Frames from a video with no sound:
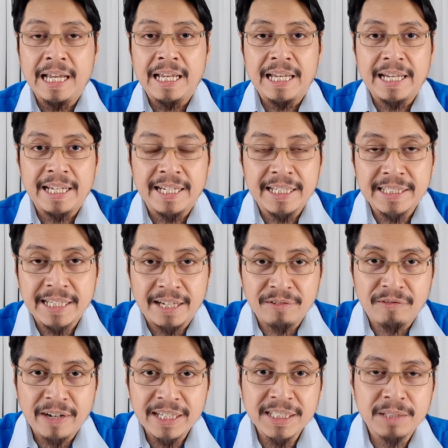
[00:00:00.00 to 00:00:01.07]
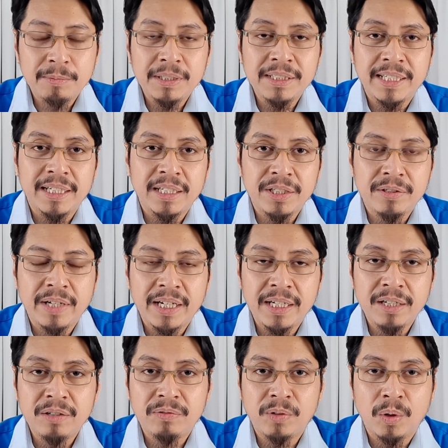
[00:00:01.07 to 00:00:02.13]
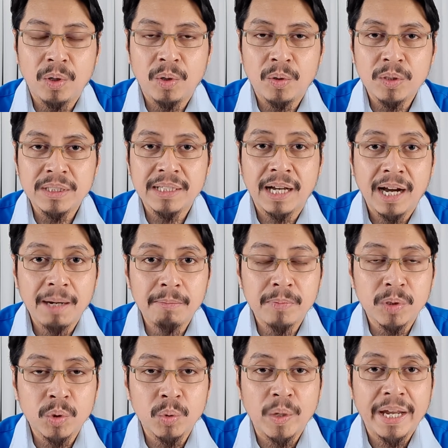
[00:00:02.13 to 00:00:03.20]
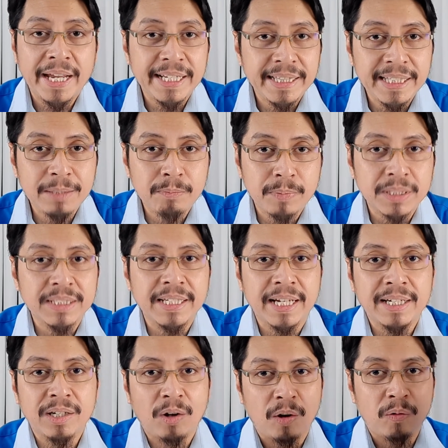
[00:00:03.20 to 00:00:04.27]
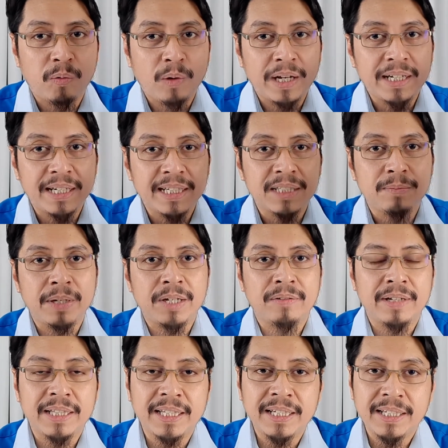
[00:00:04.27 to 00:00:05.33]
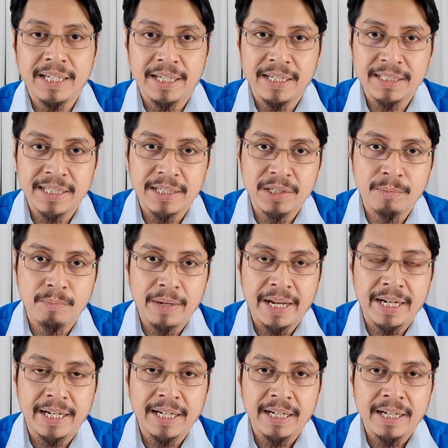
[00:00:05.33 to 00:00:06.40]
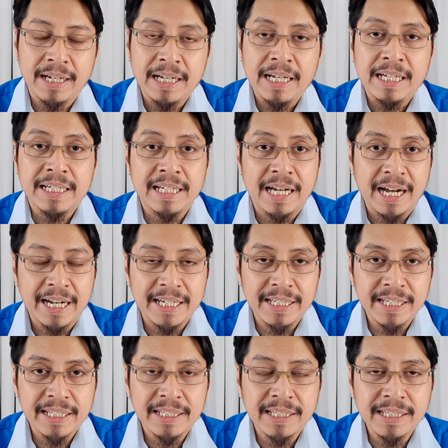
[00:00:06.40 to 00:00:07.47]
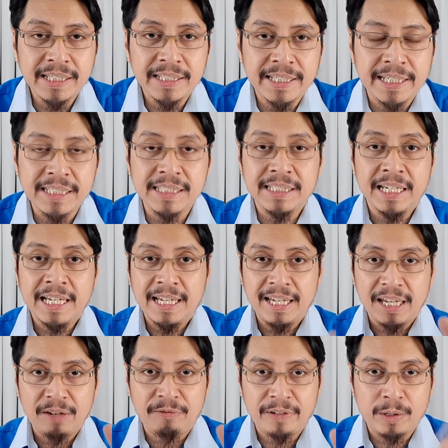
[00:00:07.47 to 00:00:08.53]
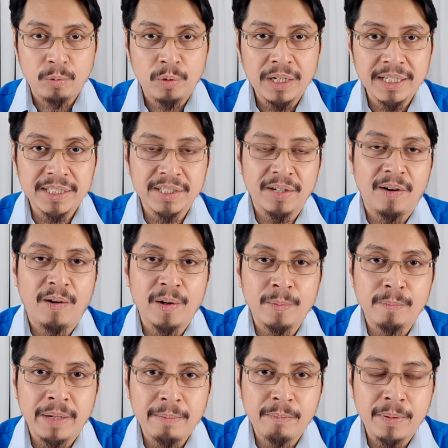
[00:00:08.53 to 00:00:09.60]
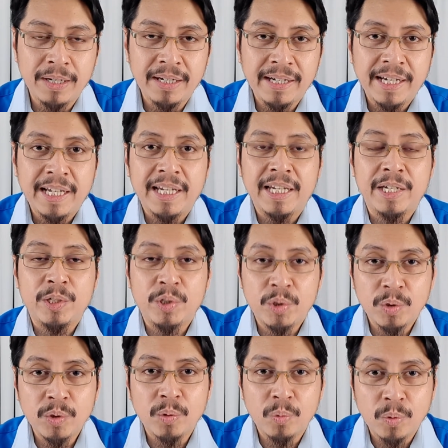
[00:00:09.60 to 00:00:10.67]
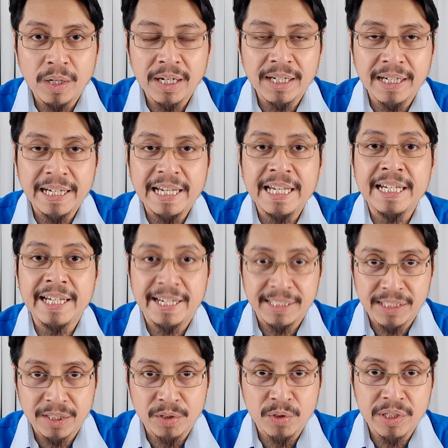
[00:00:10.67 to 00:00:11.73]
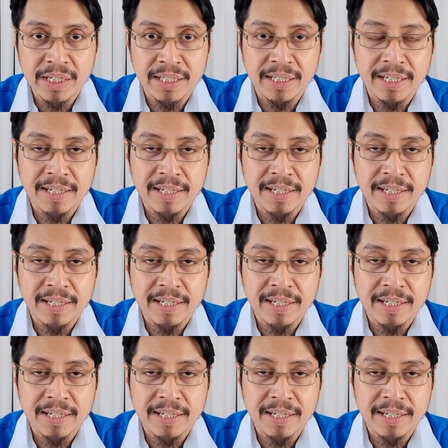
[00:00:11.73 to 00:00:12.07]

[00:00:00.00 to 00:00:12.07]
It is advisable that the trainer follows up to 80% of what is being written in the session plan. The idea here is, if it works on paper, it should work in execution.